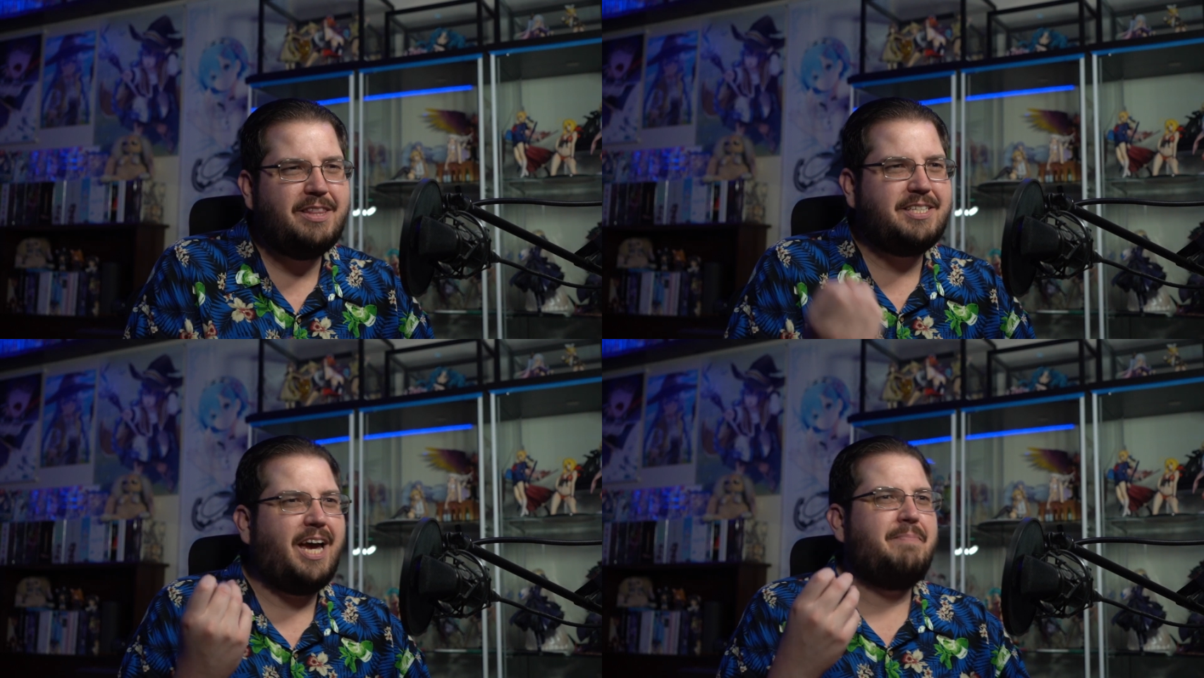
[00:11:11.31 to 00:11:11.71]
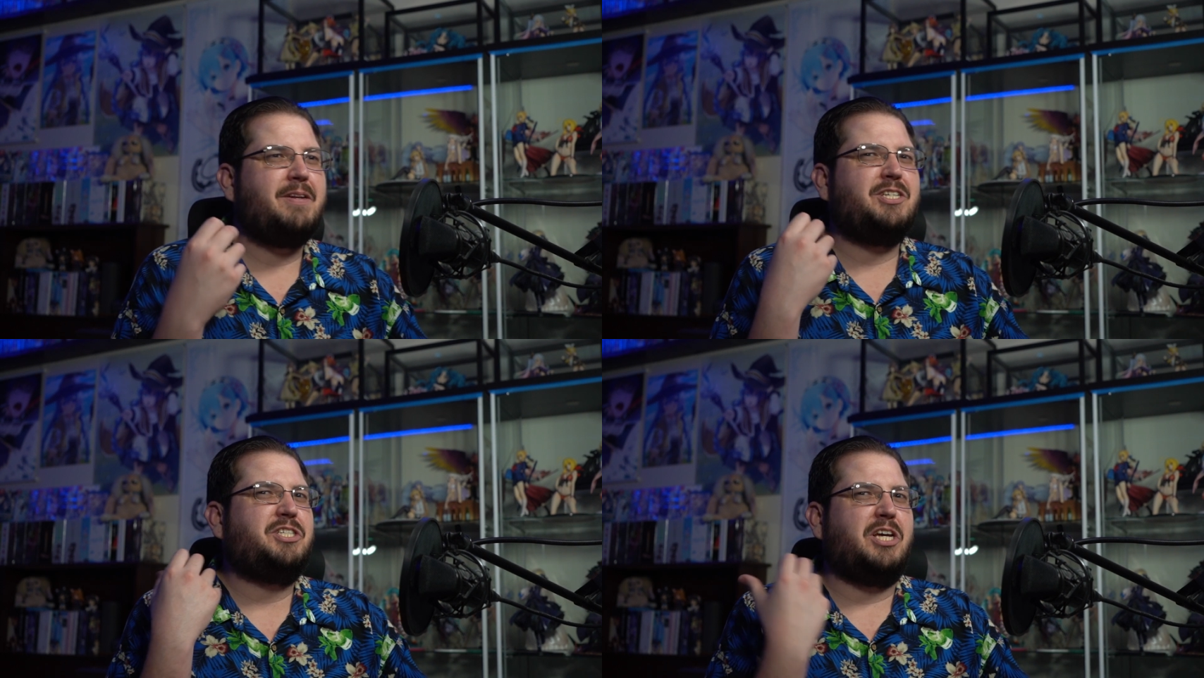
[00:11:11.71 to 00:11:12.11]
the type
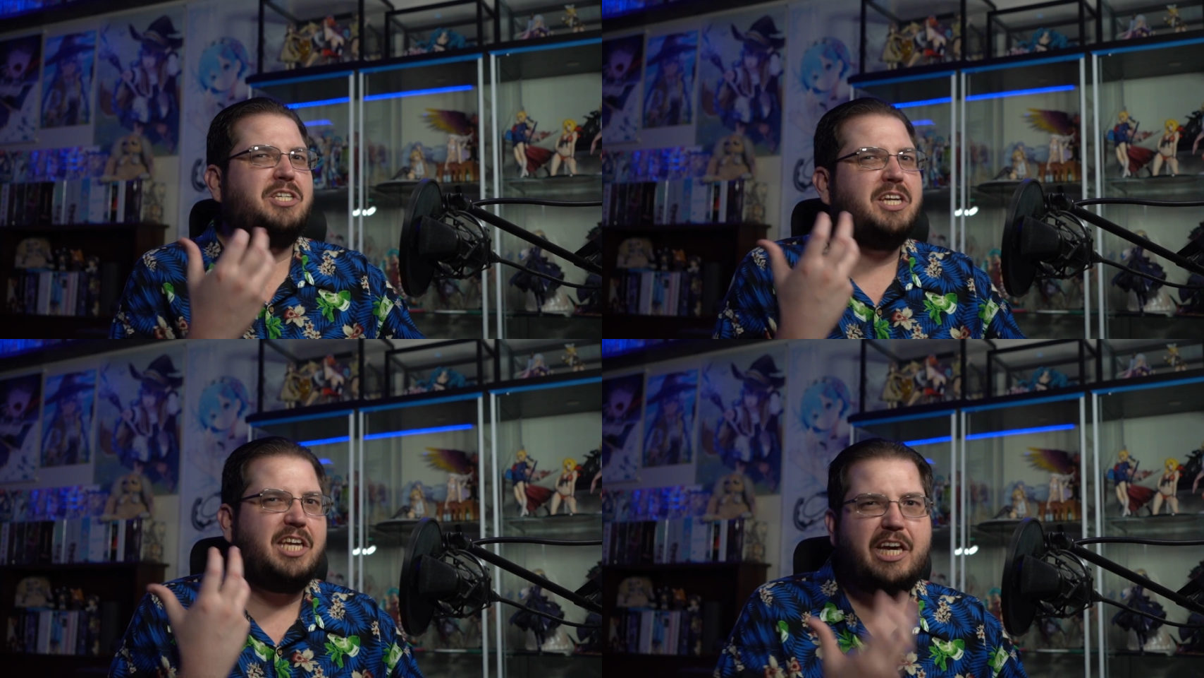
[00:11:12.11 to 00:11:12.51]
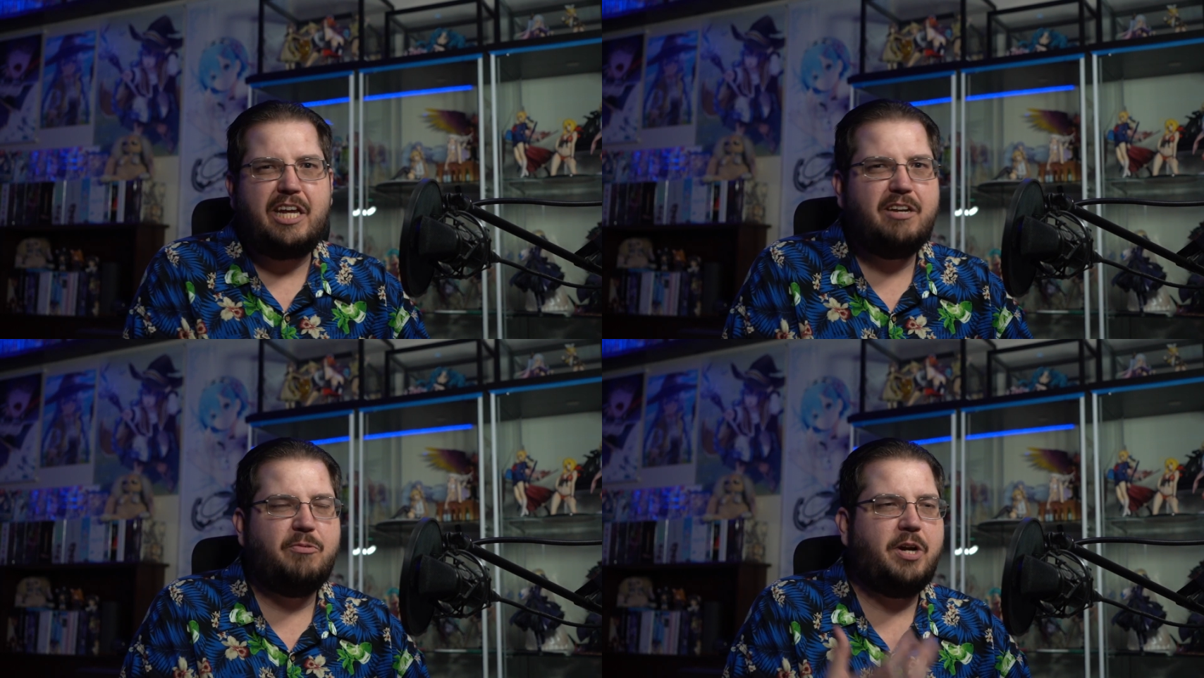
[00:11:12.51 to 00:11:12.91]
that just doesn't get
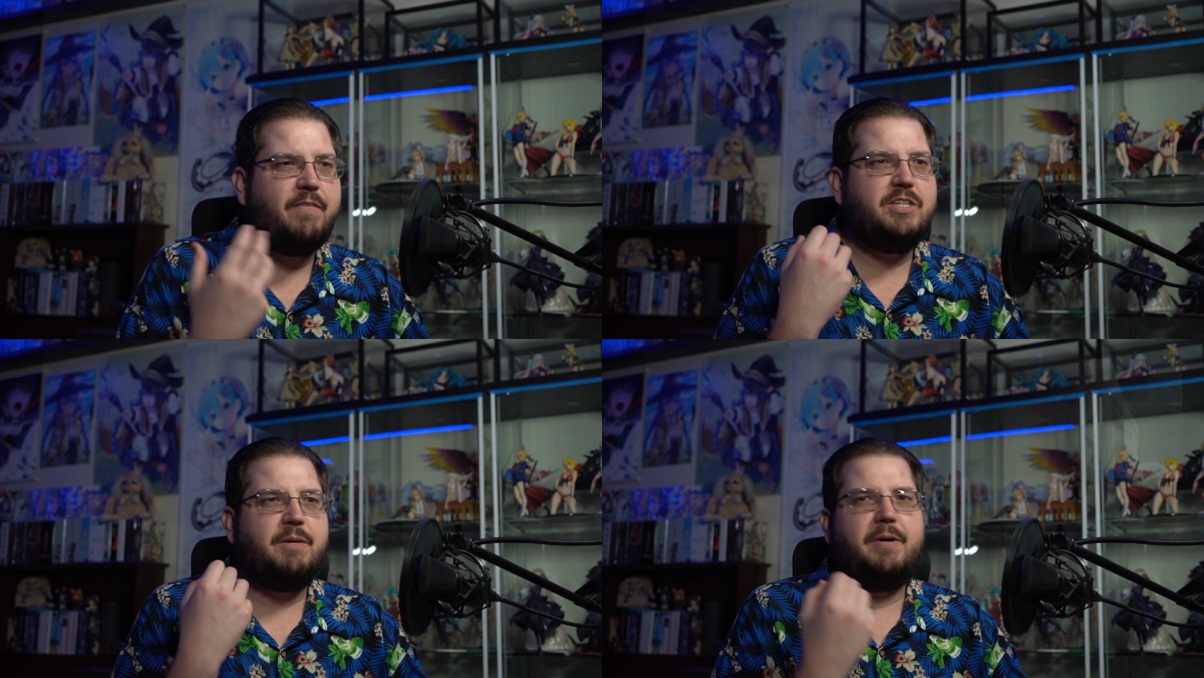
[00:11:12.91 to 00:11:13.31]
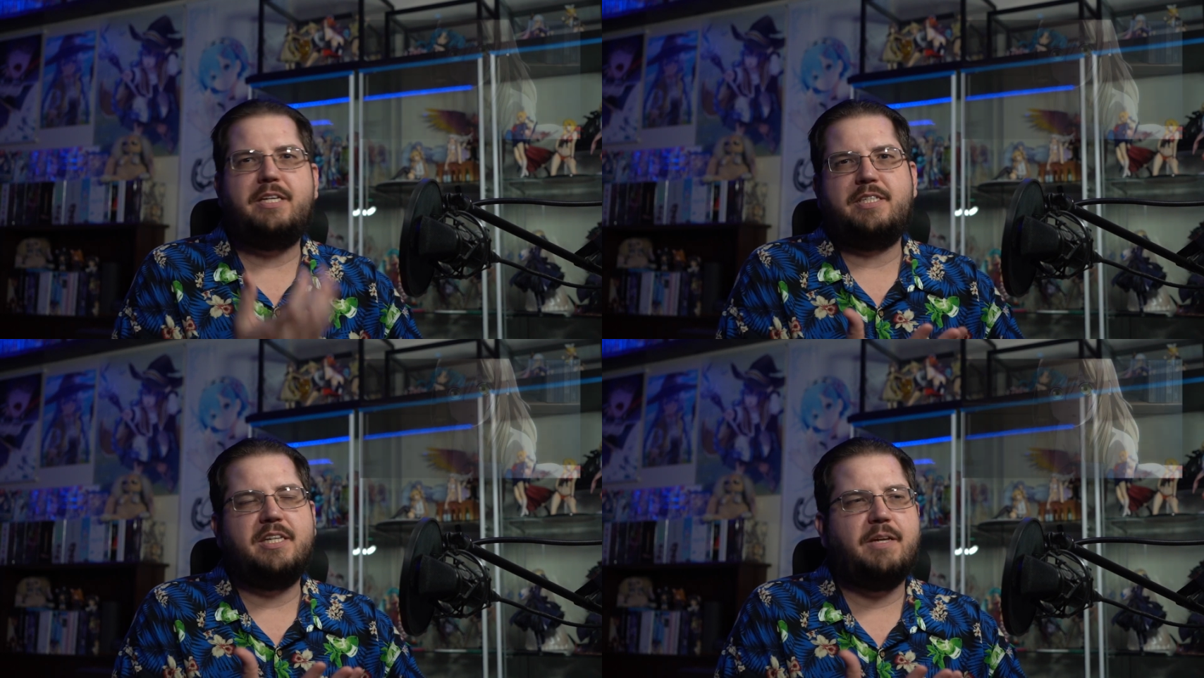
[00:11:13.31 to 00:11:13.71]
it whenever somebody
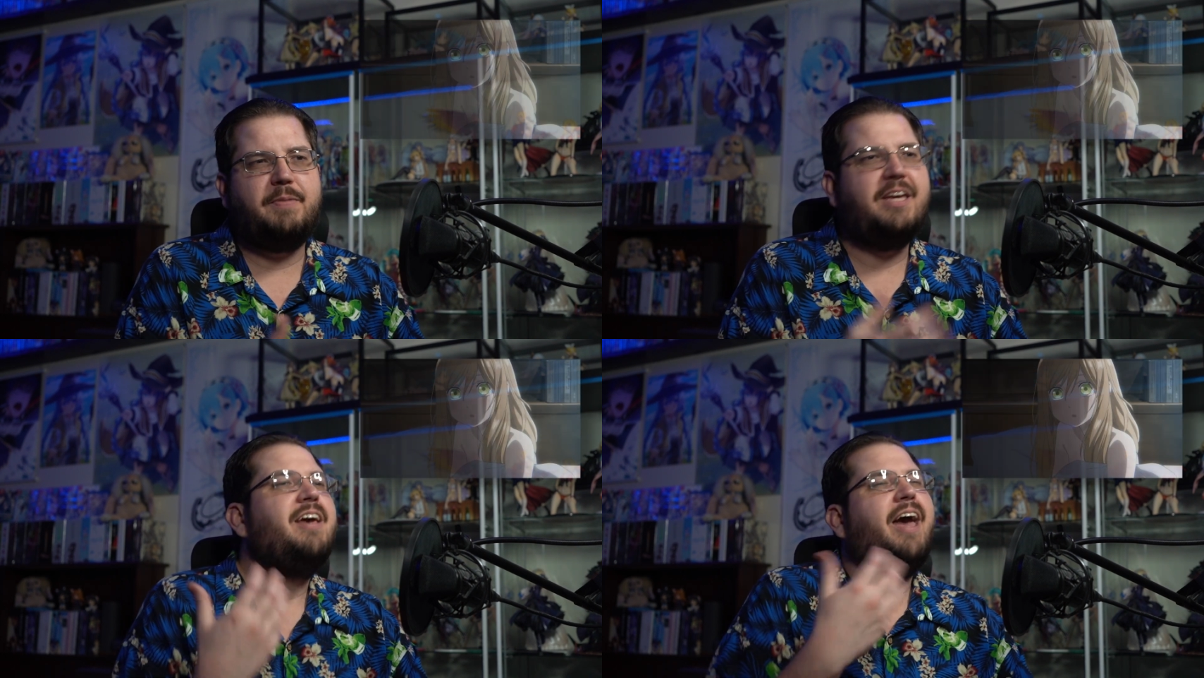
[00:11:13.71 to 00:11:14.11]
says something.